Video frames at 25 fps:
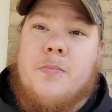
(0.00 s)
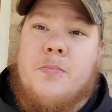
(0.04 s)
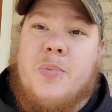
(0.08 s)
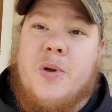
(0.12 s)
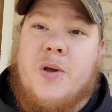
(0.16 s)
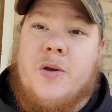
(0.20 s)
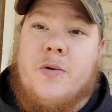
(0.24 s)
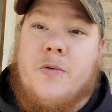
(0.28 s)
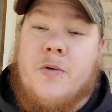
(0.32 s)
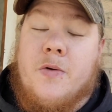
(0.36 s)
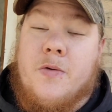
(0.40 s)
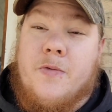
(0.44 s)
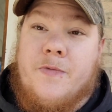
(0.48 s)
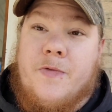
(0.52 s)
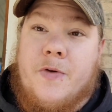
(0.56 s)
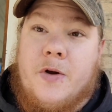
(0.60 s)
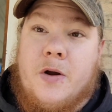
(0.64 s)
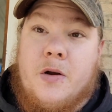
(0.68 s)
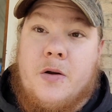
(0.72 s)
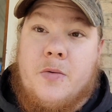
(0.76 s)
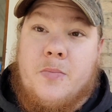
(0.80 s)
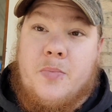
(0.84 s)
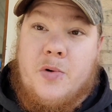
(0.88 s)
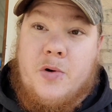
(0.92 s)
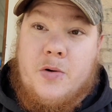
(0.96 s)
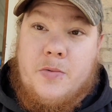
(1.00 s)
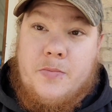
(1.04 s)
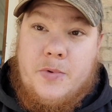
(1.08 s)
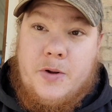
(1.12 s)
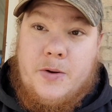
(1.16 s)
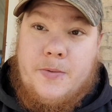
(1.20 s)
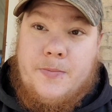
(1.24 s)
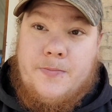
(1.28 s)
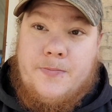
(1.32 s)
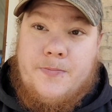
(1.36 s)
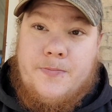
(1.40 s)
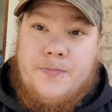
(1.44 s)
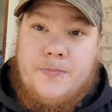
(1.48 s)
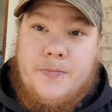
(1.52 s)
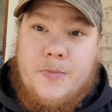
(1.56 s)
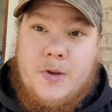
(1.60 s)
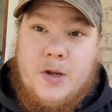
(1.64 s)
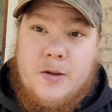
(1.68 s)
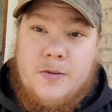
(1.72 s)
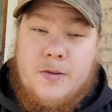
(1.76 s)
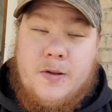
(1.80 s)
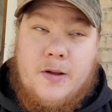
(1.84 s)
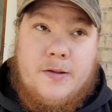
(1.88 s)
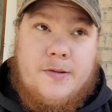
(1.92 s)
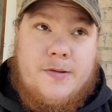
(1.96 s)
be your own fire department.
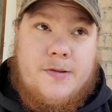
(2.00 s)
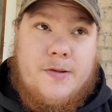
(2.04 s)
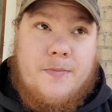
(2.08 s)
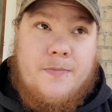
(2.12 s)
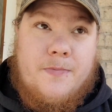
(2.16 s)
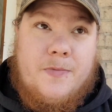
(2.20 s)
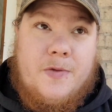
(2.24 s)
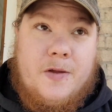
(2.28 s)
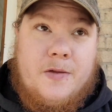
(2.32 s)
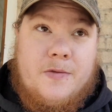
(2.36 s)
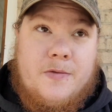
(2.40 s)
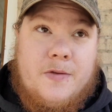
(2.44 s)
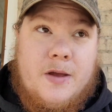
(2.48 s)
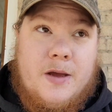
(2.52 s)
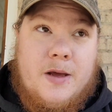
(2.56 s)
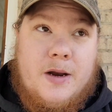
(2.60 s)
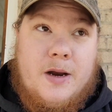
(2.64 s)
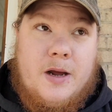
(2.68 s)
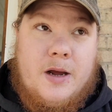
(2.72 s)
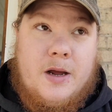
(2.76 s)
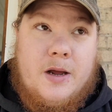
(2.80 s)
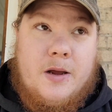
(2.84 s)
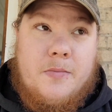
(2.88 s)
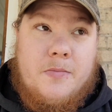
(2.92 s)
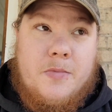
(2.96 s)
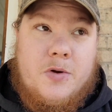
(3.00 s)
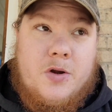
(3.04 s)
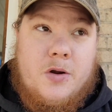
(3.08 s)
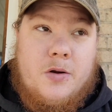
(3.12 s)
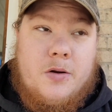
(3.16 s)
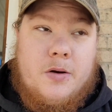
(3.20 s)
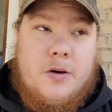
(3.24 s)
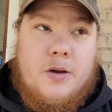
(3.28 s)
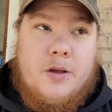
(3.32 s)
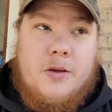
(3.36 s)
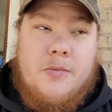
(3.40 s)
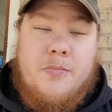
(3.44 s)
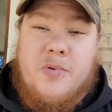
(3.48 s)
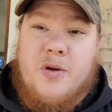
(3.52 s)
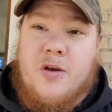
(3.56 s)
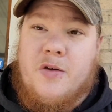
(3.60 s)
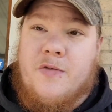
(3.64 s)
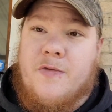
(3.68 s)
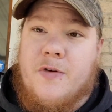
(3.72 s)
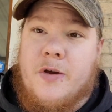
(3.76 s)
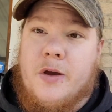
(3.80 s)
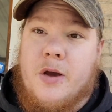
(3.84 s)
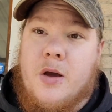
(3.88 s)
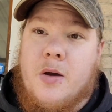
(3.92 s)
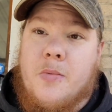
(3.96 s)
And that's something that I am currently
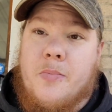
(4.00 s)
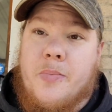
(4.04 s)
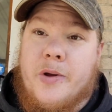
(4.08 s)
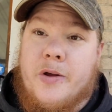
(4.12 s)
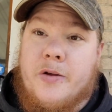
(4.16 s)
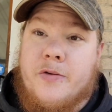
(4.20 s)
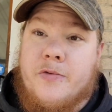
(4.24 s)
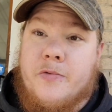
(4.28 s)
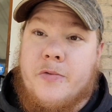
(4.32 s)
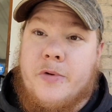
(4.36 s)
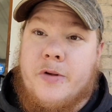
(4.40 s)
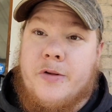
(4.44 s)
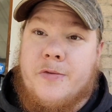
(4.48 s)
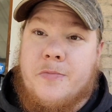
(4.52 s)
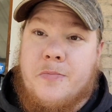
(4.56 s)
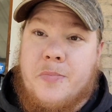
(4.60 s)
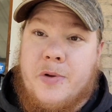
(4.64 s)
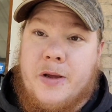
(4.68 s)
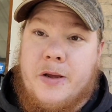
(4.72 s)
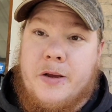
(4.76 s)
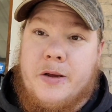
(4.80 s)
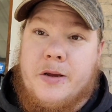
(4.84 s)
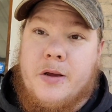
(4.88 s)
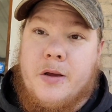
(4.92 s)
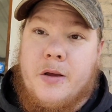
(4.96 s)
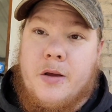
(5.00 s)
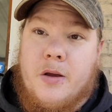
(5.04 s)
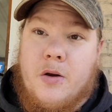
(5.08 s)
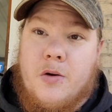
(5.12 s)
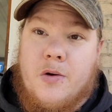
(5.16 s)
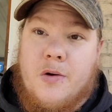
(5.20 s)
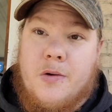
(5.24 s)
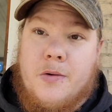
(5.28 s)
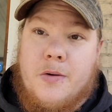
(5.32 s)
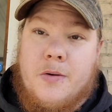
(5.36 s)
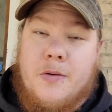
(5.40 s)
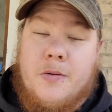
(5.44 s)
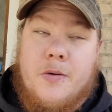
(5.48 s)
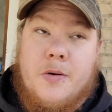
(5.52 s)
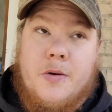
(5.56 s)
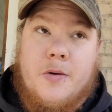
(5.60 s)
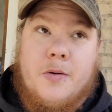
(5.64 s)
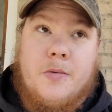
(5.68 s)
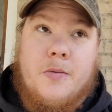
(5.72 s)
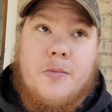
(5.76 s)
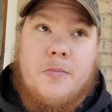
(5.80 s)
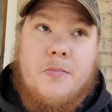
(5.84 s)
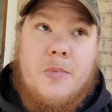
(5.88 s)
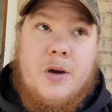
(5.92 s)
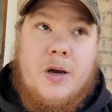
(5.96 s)
beefing up as we speak on
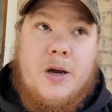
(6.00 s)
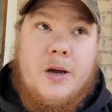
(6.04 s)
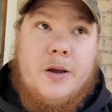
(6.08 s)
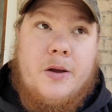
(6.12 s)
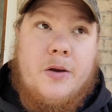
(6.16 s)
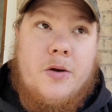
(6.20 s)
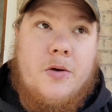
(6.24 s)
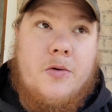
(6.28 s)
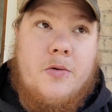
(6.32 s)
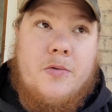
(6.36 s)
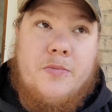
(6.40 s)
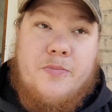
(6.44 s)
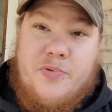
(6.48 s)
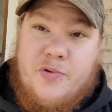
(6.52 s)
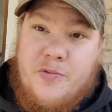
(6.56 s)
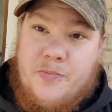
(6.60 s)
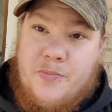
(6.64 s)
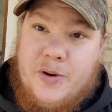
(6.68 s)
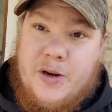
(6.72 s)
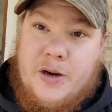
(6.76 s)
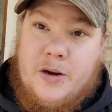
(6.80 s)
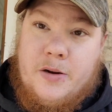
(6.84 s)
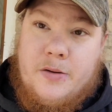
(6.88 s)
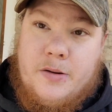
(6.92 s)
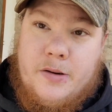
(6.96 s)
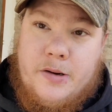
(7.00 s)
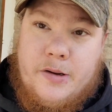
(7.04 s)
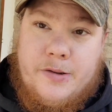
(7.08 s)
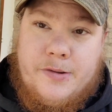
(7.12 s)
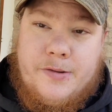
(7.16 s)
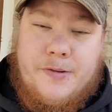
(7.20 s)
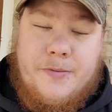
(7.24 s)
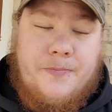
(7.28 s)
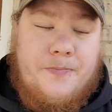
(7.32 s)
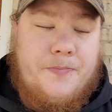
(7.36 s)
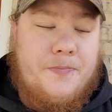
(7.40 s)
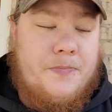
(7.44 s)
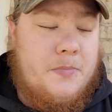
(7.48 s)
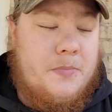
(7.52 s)
my own preparedness.